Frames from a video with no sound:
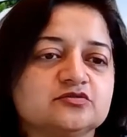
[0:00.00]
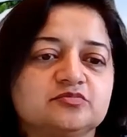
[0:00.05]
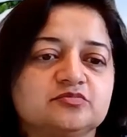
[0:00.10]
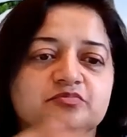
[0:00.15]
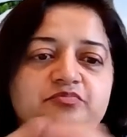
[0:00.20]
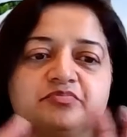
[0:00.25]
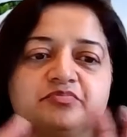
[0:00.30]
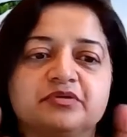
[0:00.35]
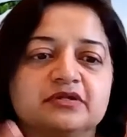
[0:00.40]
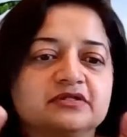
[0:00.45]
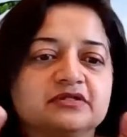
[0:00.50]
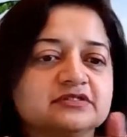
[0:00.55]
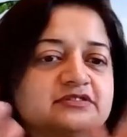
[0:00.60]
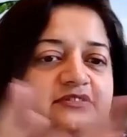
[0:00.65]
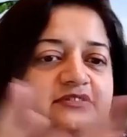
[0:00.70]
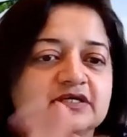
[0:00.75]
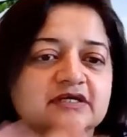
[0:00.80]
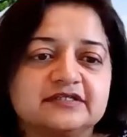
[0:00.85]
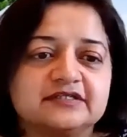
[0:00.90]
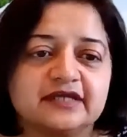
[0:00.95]
to
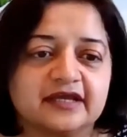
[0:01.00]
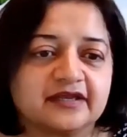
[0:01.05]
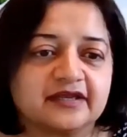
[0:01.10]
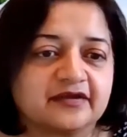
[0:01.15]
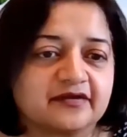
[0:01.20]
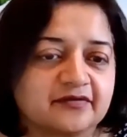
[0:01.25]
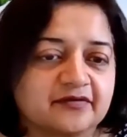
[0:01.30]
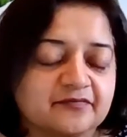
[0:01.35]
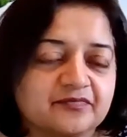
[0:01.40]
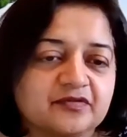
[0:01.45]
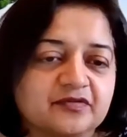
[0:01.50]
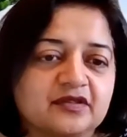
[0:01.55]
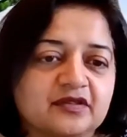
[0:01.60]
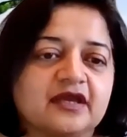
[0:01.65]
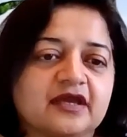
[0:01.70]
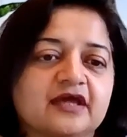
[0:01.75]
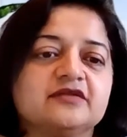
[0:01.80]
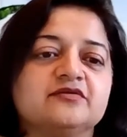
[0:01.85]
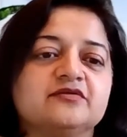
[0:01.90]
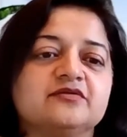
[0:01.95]
build a daycare
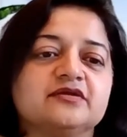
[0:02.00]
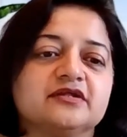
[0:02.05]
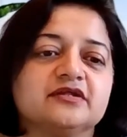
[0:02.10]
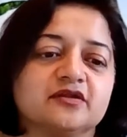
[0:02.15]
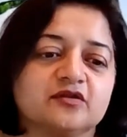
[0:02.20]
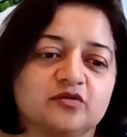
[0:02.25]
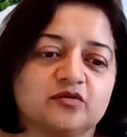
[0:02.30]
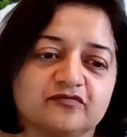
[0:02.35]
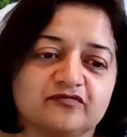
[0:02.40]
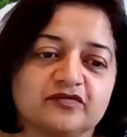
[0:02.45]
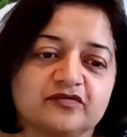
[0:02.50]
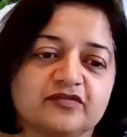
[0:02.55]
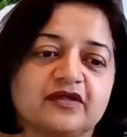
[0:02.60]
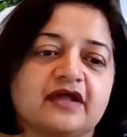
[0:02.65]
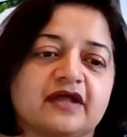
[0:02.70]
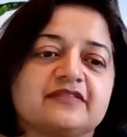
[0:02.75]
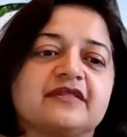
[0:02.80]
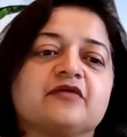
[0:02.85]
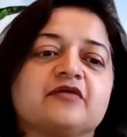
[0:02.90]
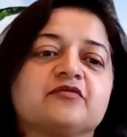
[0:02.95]
and you need a loan for
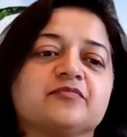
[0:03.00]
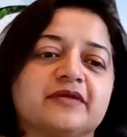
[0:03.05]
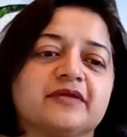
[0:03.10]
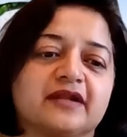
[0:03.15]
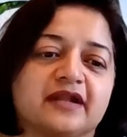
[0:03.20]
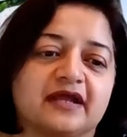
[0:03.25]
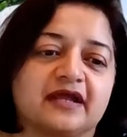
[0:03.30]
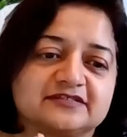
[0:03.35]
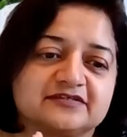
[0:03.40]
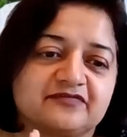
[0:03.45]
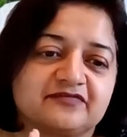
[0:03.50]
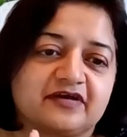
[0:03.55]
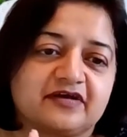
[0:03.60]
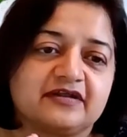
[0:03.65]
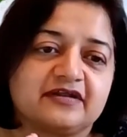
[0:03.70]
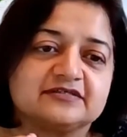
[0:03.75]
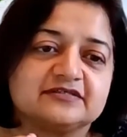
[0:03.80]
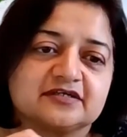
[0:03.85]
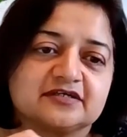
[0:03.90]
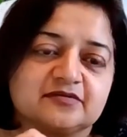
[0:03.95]
that, that would be
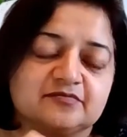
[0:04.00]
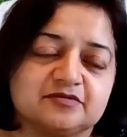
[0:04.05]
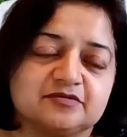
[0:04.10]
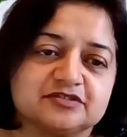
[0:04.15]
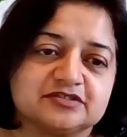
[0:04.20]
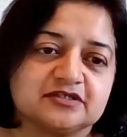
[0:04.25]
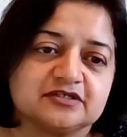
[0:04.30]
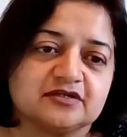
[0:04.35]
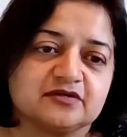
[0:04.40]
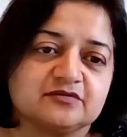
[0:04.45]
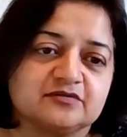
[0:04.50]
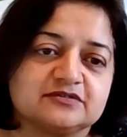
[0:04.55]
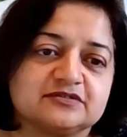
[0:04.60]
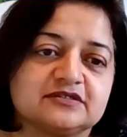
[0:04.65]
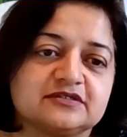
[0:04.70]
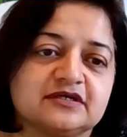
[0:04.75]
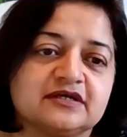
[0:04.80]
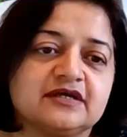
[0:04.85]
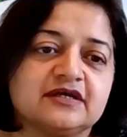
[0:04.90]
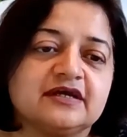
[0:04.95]
classified as a commercial loan.
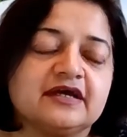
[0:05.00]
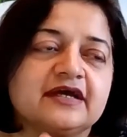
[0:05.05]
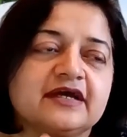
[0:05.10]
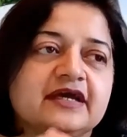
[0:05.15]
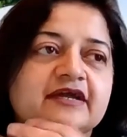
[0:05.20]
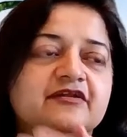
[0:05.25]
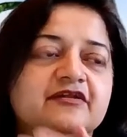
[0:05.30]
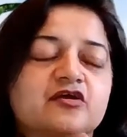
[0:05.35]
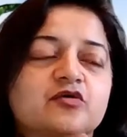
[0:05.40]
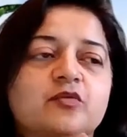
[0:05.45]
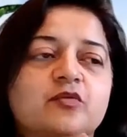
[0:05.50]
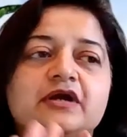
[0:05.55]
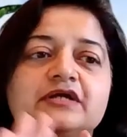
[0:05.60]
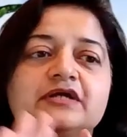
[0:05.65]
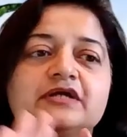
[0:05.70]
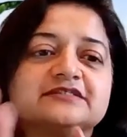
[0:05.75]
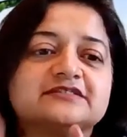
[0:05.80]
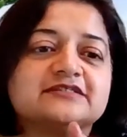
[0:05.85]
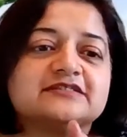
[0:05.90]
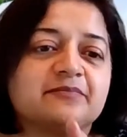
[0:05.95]
It
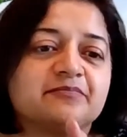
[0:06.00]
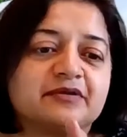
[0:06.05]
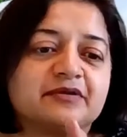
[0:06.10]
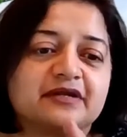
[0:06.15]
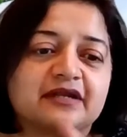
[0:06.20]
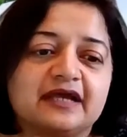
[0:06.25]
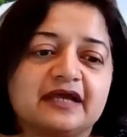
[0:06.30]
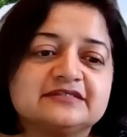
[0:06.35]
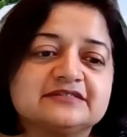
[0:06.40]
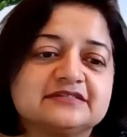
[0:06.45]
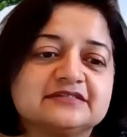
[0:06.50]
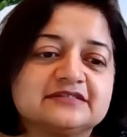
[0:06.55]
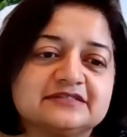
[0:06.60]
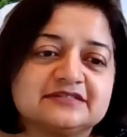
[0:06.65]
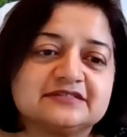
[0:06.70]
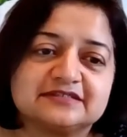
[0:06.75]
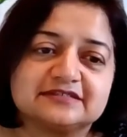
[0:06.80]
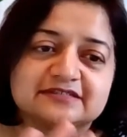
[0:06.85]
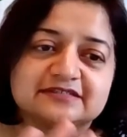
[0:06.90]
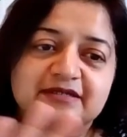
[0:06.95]
requires a separate
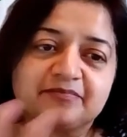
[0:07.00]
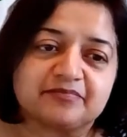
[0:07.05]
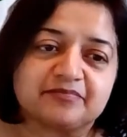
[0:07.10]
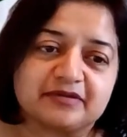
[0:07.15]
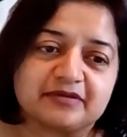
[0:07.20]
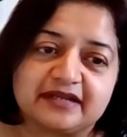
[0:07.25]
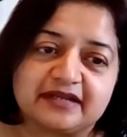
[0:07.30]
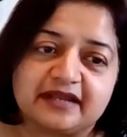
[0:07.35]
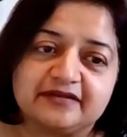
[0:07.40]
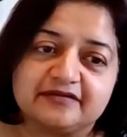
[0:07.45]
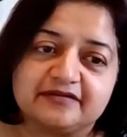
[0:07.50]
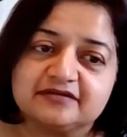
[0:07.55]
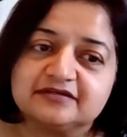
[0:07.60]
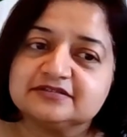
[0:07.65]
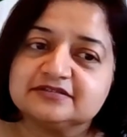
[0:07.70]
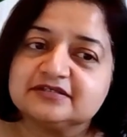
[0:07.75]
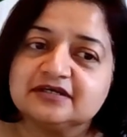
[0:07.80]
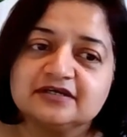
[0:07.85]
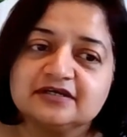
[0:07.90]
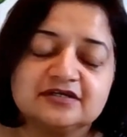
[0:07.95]
license and separate
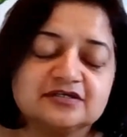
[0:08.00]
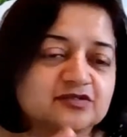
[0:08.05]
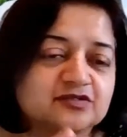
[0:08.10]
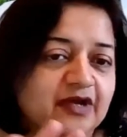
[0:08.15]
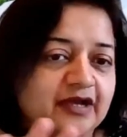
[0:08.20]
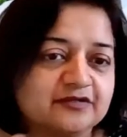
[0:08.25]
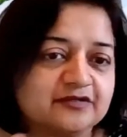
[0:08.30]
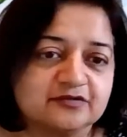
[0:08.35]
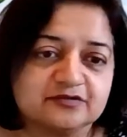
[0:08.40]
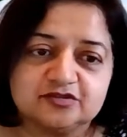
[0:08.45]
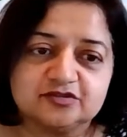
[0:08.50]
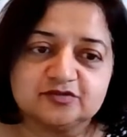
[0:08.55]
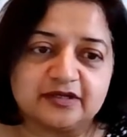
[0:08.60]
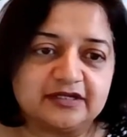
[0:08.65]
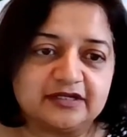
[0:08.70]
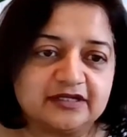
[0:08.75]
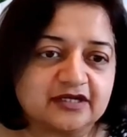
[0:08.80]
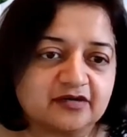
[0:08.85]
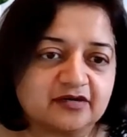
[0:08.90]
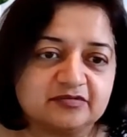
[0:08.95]
lenders. So I don't
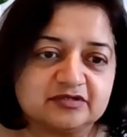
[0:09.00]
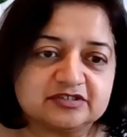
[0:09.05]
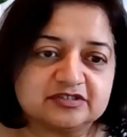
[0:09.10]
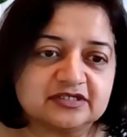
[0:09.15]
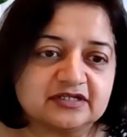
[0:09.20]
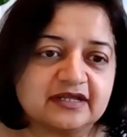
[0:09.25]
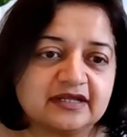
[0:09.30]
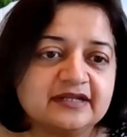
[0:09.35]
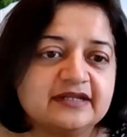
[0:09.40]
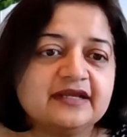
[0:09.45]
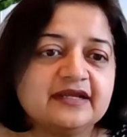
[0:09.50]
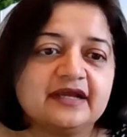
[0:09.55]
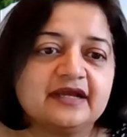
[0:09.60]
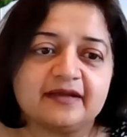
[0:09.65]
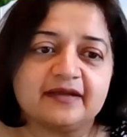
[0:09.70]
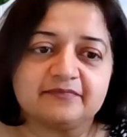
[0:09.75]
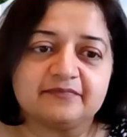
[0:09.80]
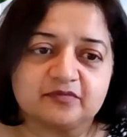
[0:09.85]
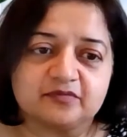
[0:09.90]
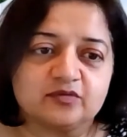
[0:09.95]
do any commercial
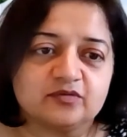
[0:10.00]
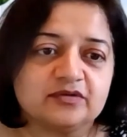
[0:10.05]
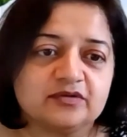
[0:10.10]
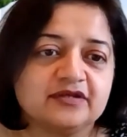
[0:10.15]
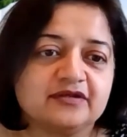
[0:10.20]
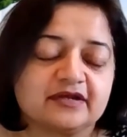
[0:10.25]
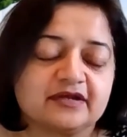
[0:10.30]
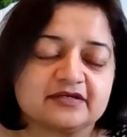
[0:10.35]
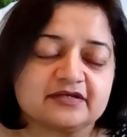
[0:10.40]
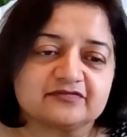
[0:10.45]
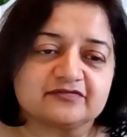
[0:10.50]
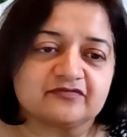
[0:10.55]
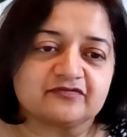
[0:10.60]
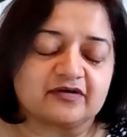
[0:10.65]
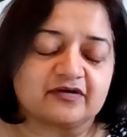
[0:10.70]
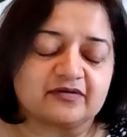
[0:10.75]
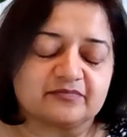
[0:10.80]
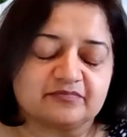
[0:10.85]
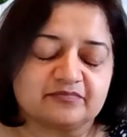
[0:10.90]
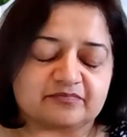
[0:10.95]
lending. I'm only
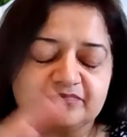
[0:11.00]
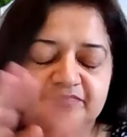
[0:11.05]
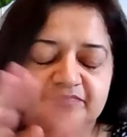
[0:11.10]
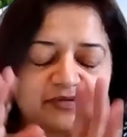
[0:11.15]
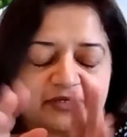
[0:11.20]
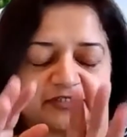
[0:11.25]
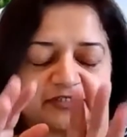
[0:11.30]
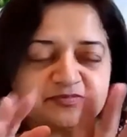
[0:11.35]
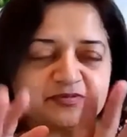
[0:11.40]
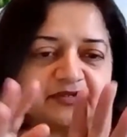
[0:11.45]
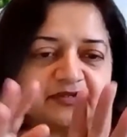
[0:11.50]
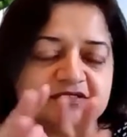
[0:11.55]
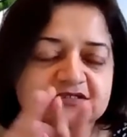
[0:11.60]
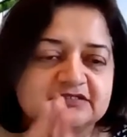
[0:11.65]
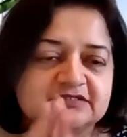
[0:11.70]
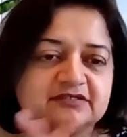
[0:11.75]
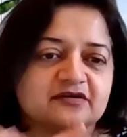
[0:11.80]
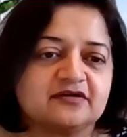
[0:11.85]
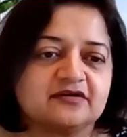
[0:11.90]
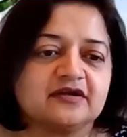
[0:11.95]

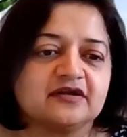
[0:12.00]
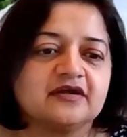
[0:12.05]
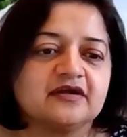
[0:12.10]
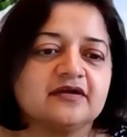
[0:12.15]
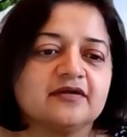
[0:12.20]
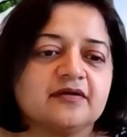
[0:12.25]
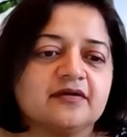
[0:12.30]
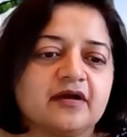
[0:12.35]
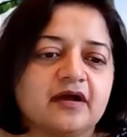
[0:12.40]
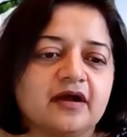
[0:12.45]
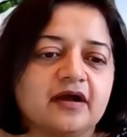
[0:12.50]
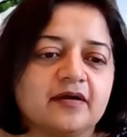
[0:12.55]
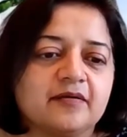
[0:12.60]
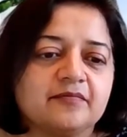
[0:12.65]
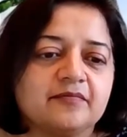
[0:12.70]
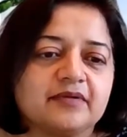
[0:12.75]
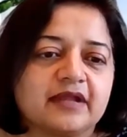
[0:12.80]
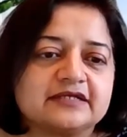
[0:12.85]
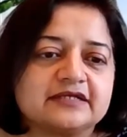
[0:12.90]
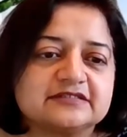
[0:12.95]
experienced or
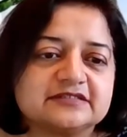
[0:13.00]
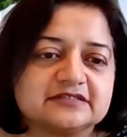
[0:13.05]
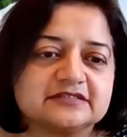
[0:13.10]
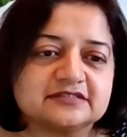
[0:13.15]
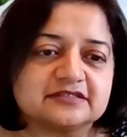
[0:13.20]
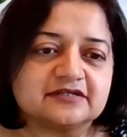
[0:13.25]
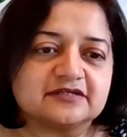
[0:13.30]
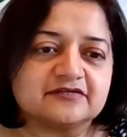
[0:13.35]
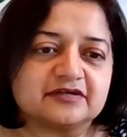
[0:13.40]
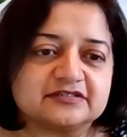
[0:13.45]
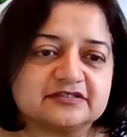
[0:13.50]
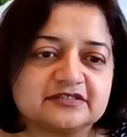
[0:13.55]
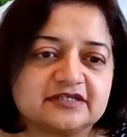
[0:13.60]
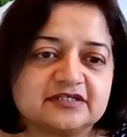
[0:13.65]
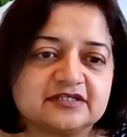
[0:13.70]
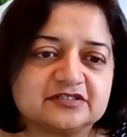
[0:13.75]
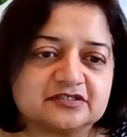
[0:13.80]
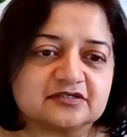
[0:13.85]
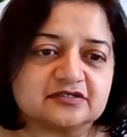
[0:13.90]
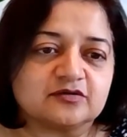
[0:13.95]
licensed in
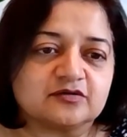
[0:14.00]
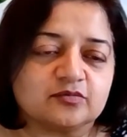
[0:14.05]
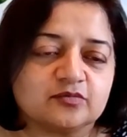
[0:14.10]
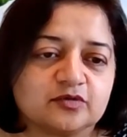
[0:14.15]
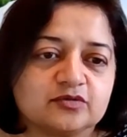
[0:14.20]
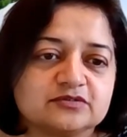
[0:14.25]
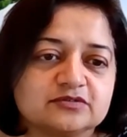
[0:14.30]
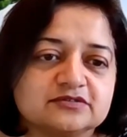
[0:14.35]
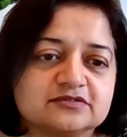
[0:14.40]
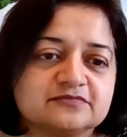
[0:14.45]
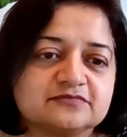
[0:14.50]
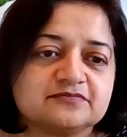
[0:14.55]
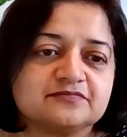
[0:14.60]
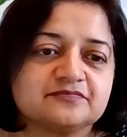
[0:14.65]
residential home.